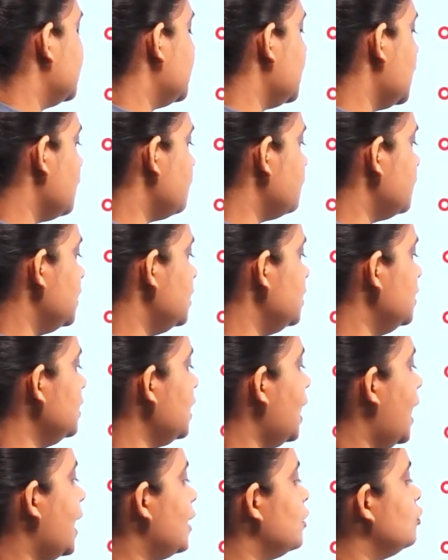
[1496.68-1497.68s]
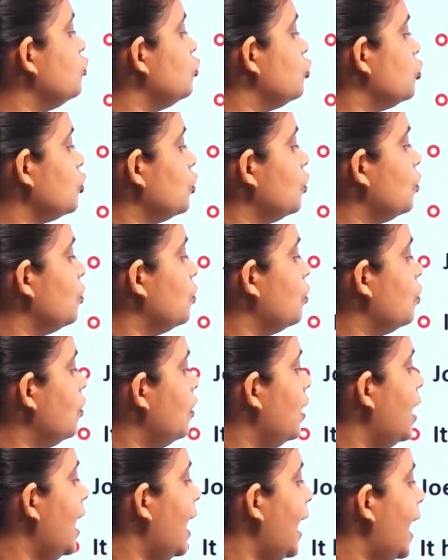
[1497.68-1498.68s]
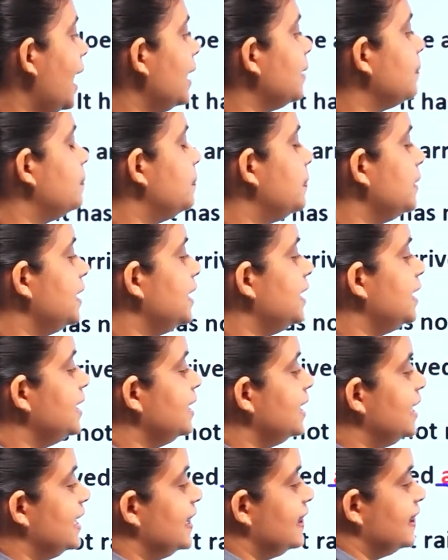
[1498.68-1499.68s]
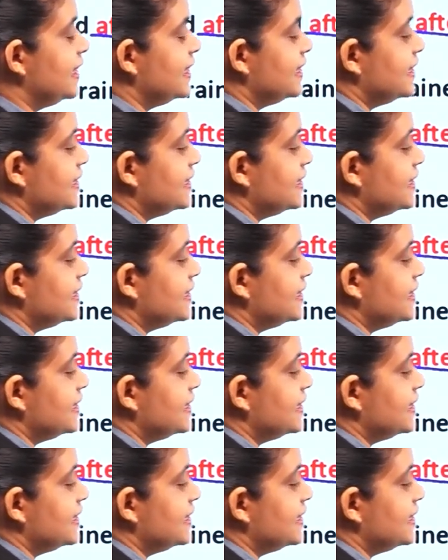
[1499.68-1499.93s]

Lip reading: Kevin and Joe had been in the